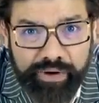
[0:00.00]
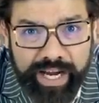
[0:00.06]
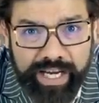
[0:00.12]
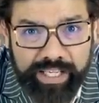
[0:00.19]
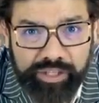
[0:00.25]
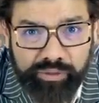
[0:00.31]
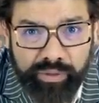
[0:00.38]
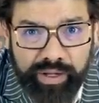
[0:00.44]
way
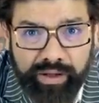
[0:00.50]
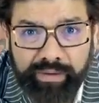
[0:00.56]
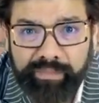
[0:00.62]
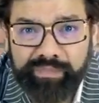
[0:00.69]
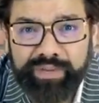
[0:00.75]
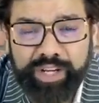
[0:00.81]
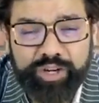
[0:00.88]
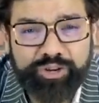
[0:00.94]
as well.
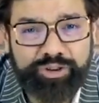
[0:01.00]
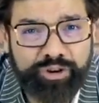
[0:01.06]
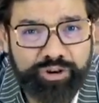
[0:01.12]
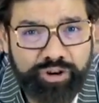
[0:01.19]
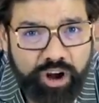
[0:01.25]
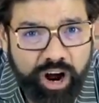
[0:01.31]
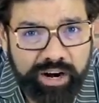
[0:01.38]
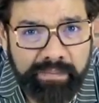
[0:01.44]
Do
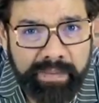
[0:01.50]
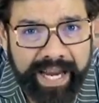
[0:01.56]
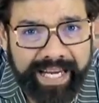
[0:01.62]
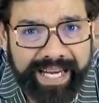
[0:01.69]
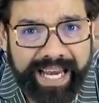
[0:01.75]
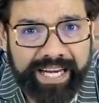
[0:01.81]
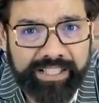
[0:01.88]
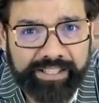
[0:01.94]
not
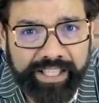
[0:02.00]
make any